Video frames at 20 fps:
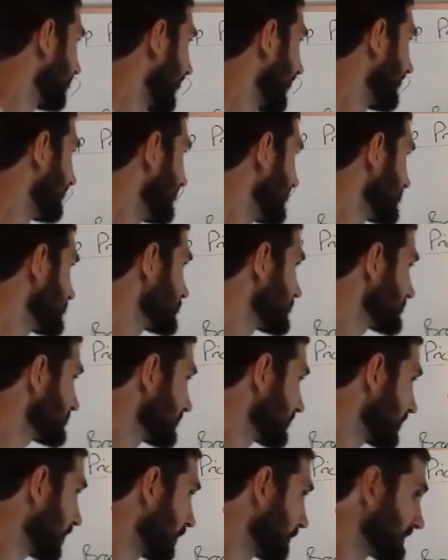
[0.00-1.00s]
And this just
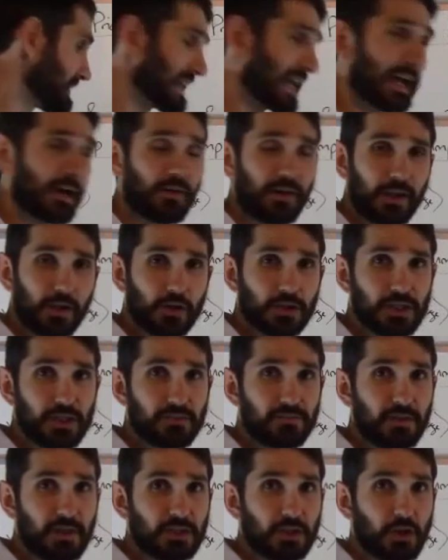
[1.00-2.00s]
determines how energy
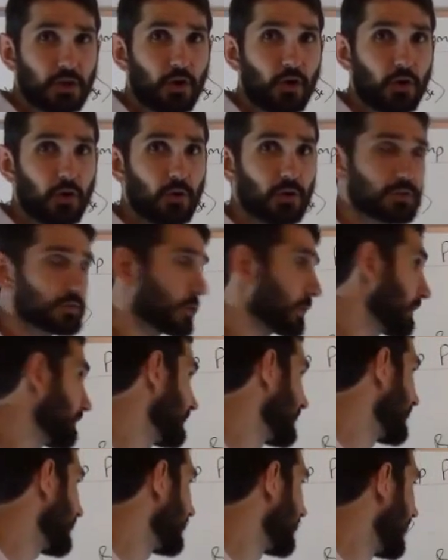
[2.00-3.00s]
efficient your unit's going to
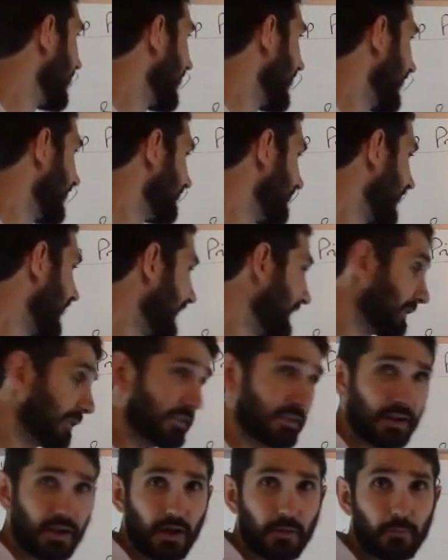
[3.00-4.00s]
be. And the higher
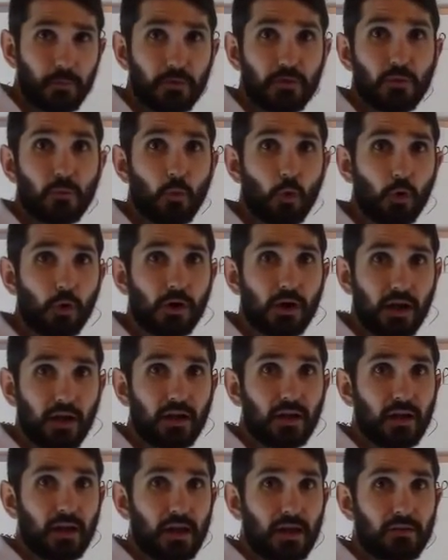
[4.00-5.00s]
the number, the more
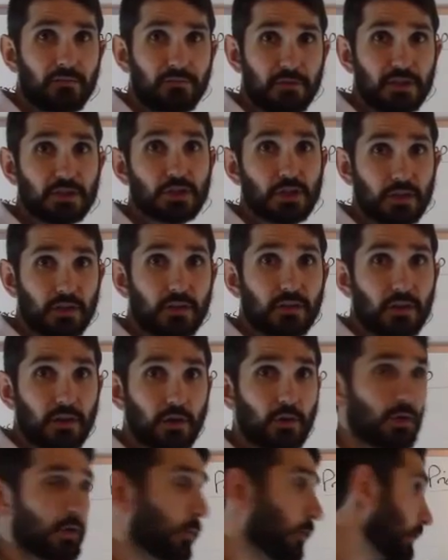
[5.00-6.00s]
efficient the
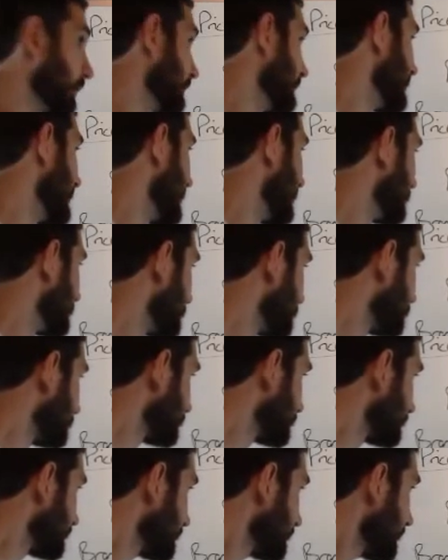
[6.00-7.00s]
unit will be.
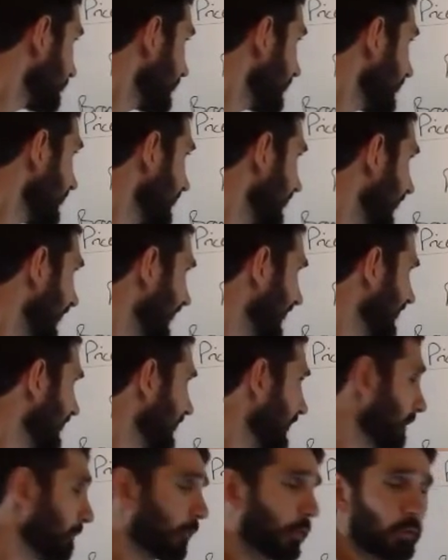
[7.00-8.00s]
I
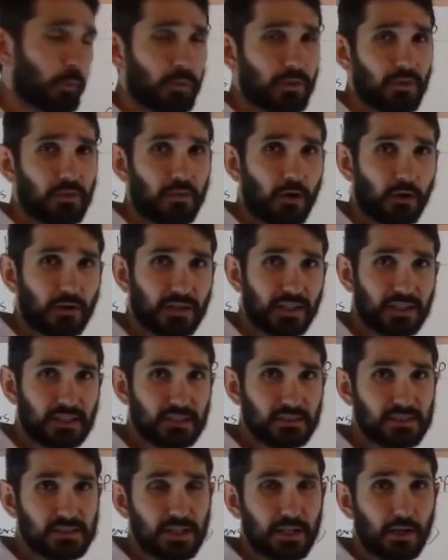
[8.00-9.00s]
ended up going with the
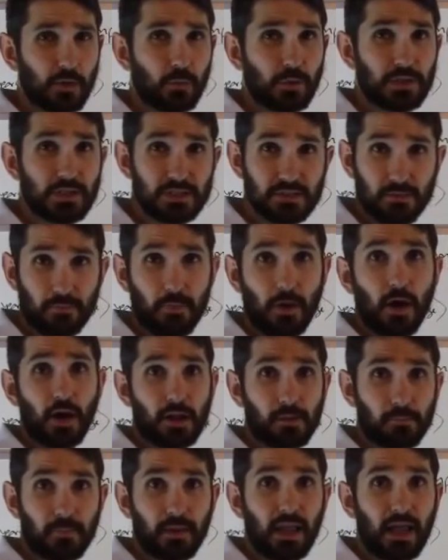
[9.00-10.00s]
13 SEER, which is the
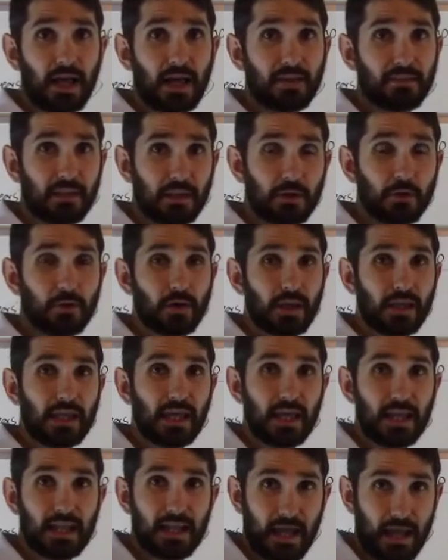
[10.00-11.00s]
bottom line that you can
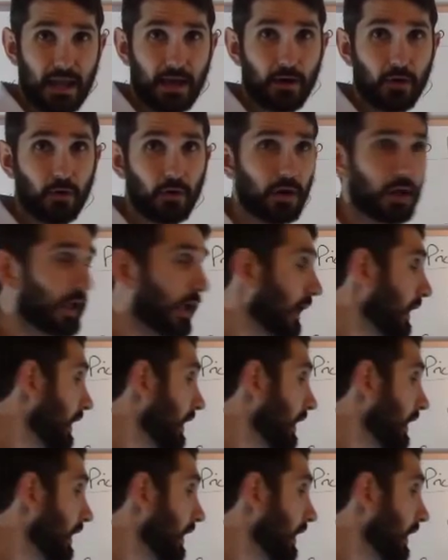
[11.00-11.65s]
get now.